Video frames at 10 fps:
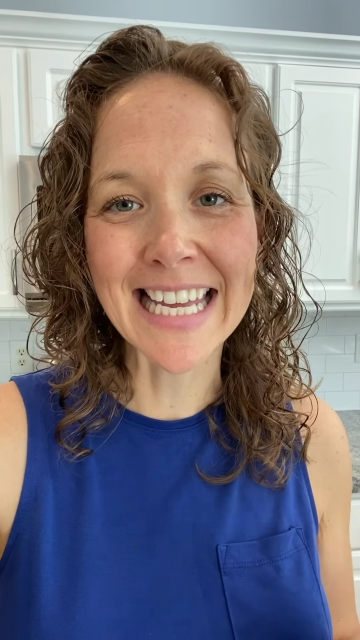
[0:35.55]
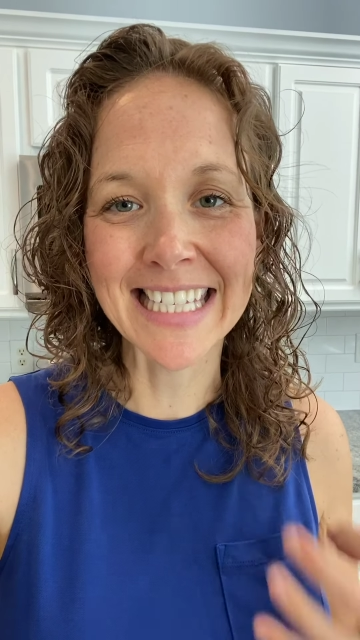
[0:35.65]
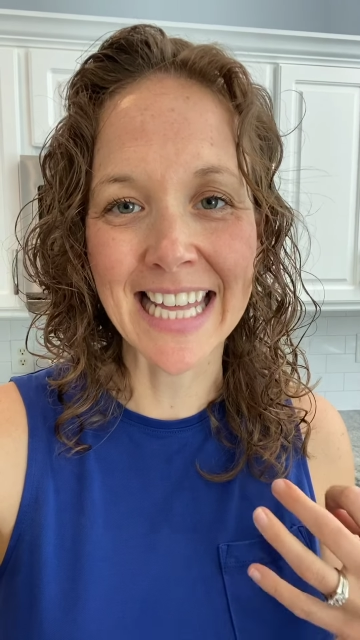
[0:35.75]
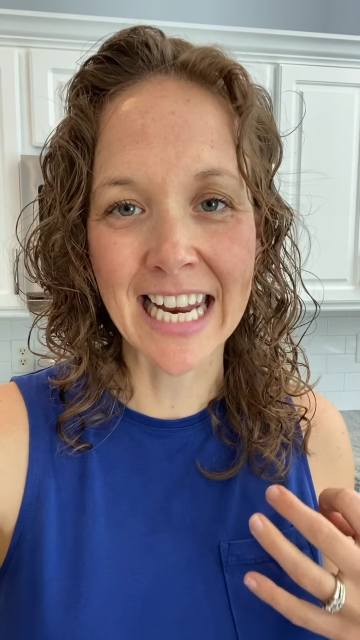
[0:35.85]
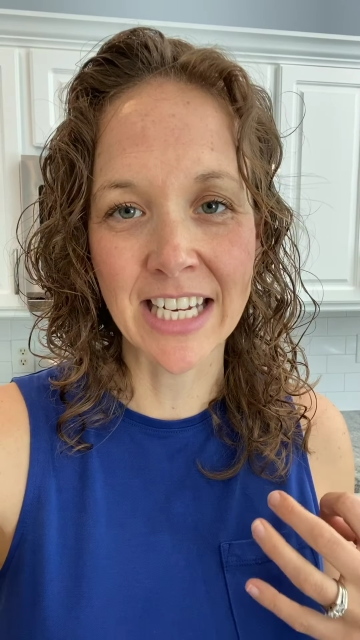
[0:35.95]
is
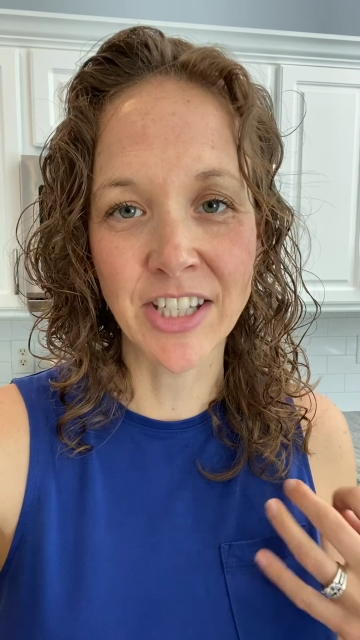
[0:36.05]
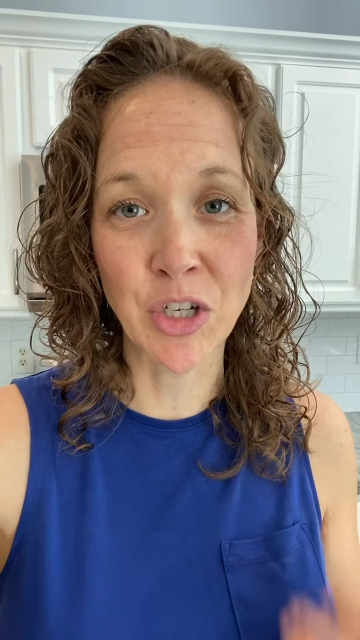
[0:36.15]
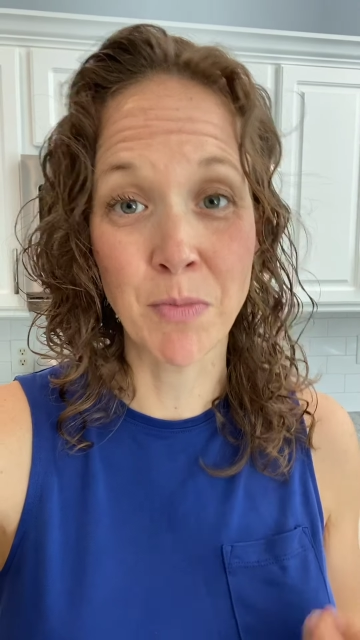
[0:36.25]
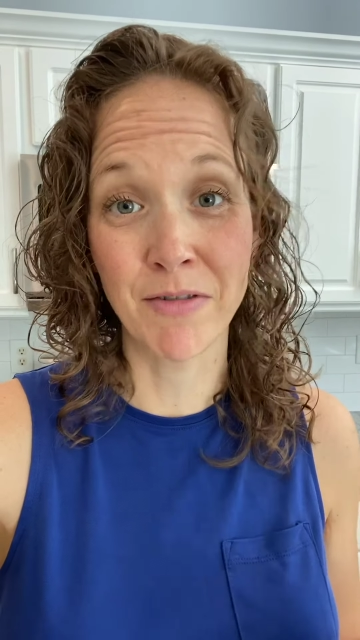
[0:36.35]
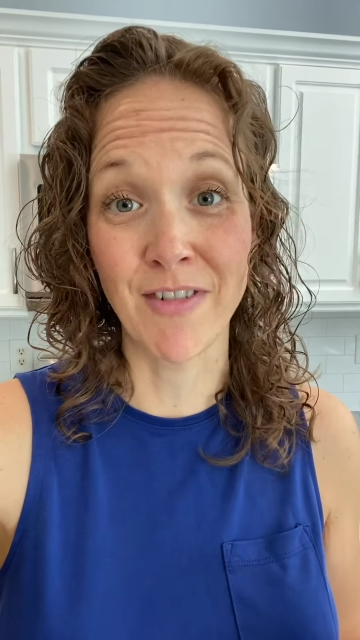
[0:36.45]
that it's
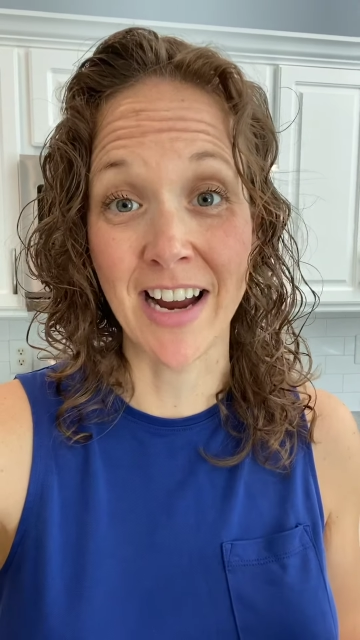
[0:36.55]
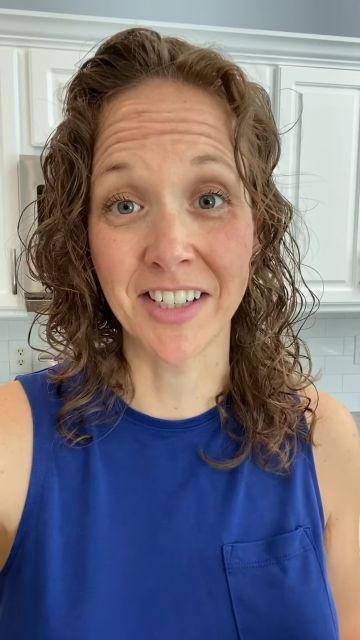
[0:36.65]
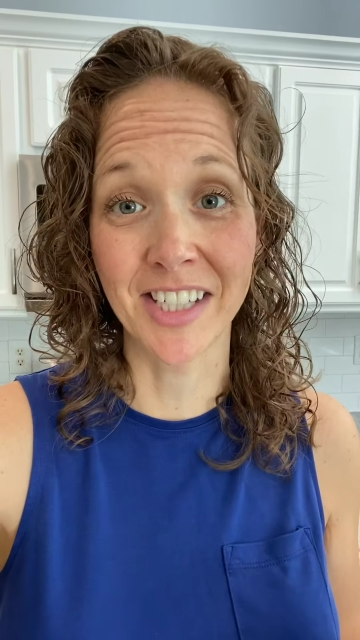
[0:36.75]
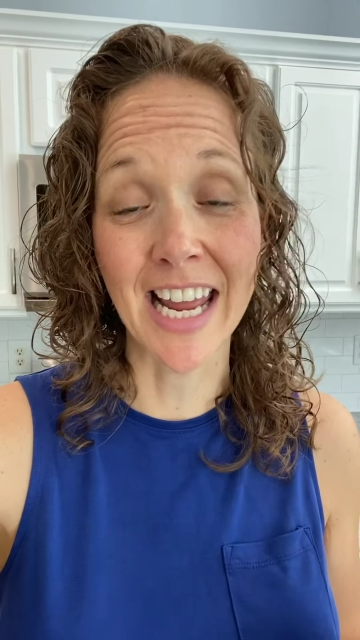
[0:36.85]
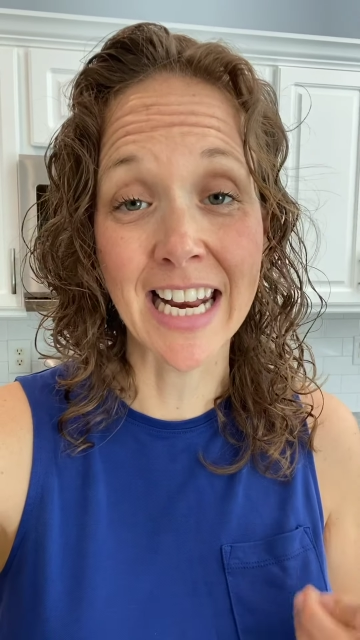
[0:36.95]
super fresh
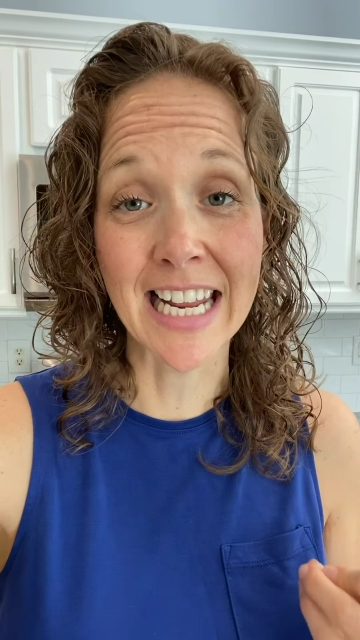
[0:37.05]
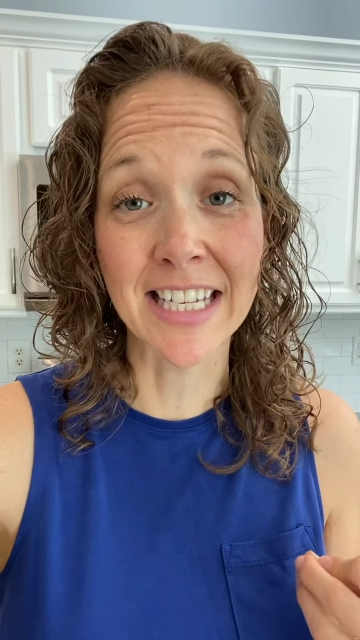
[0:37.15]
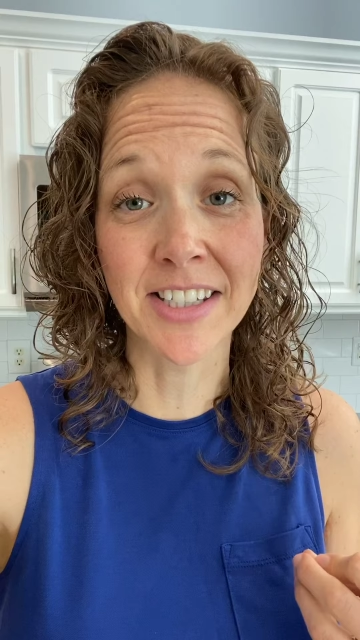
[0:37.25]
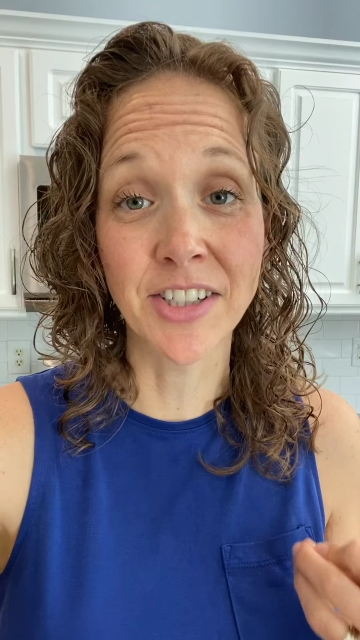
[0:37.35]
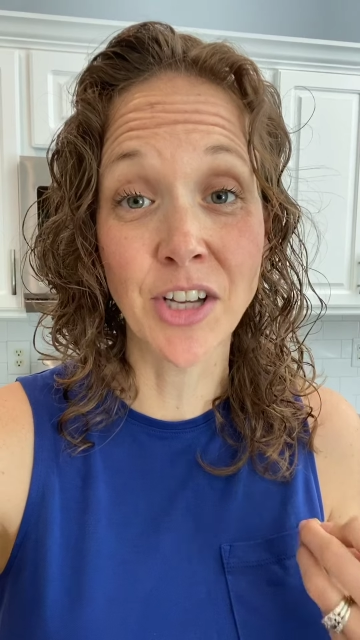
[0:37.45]
and
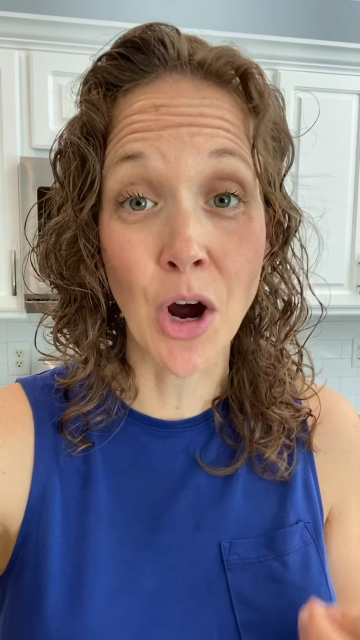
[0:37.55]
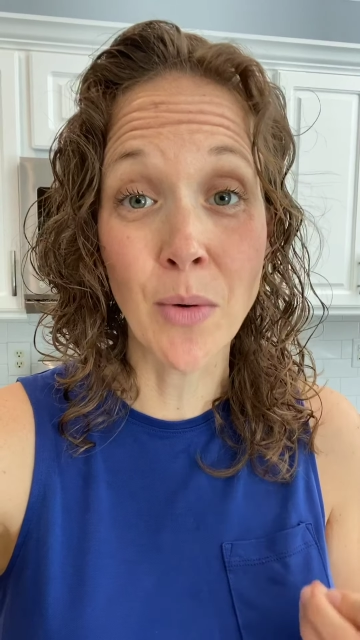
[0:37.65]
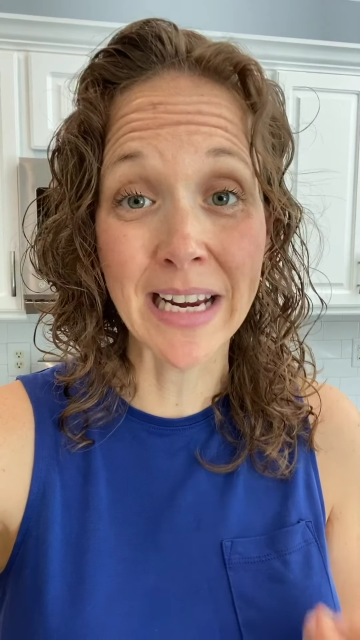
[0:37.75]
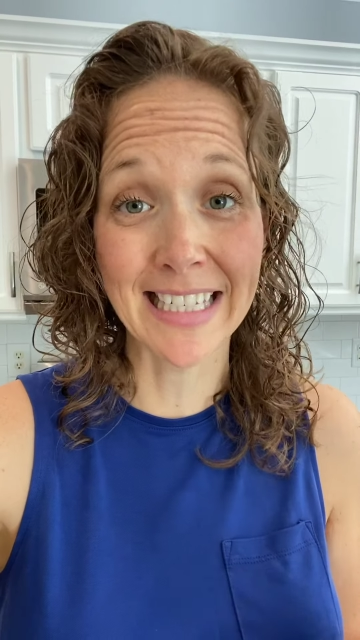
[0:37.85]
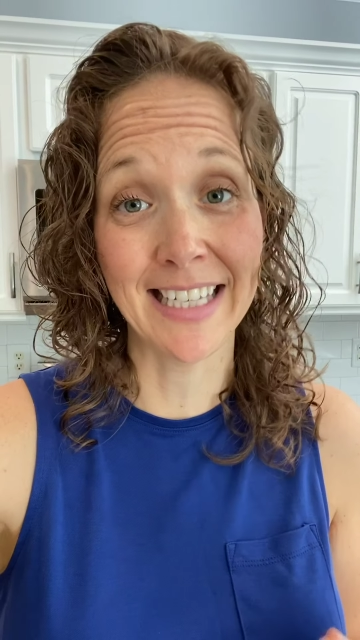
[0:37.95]
it's
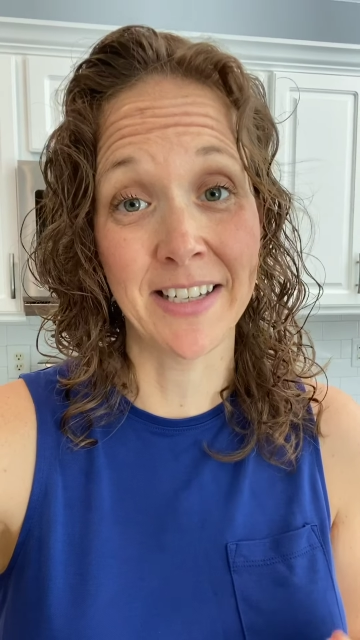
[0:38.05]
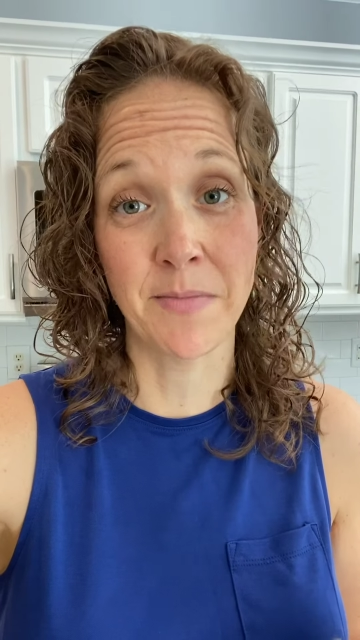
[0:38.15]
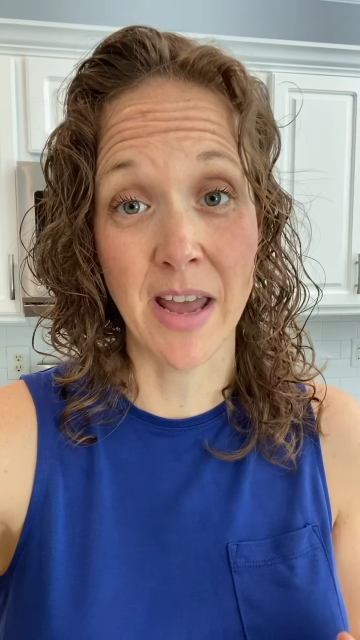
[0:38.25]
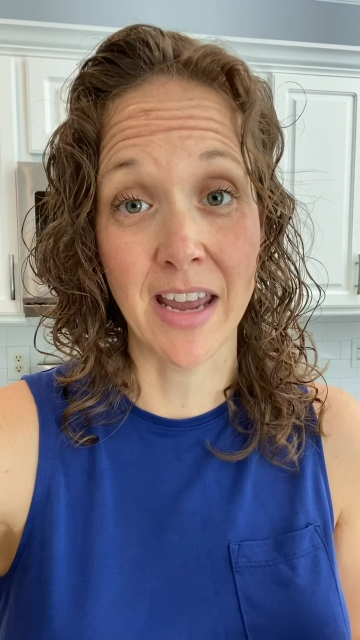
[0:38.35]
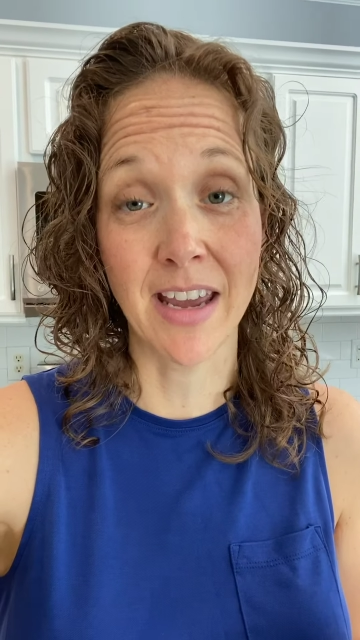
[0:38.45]
so easy to
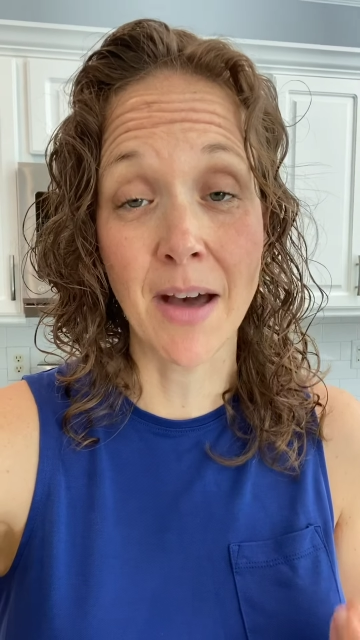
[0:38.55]
make.